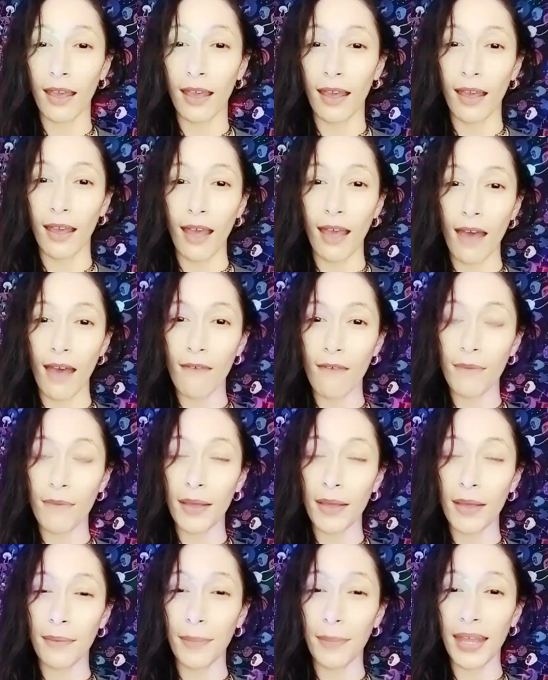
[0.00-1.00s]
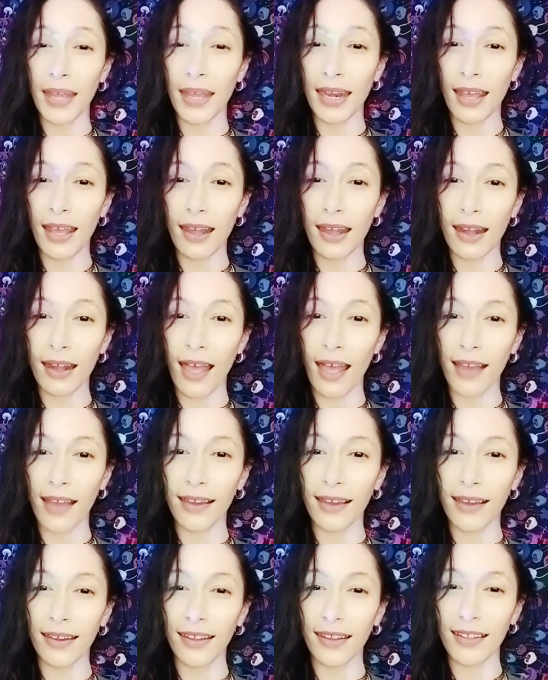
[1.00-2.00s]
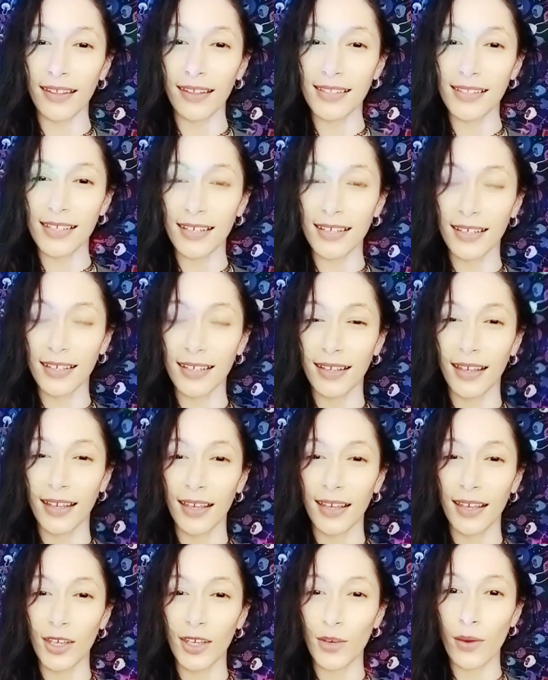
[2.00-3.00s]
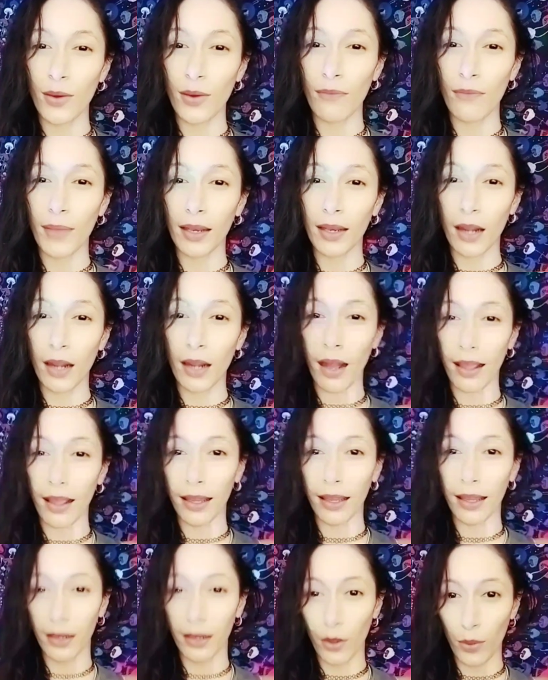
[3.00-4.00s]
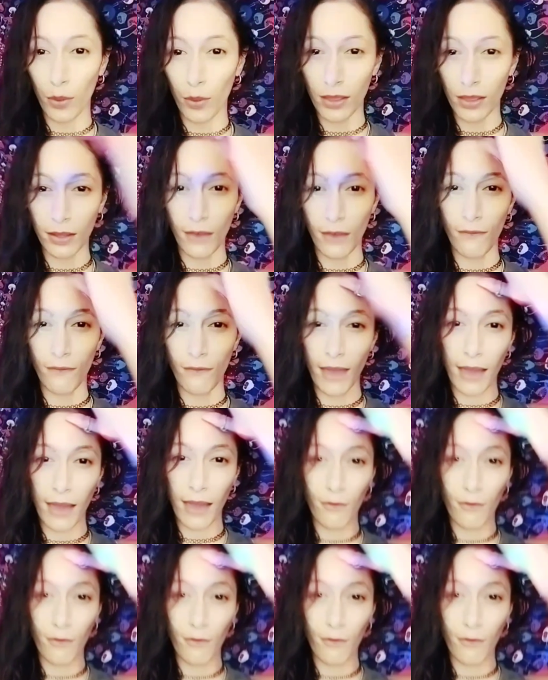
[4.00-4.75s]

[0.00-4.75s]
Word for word: have I been rocking it? You have been rocking it with your favorite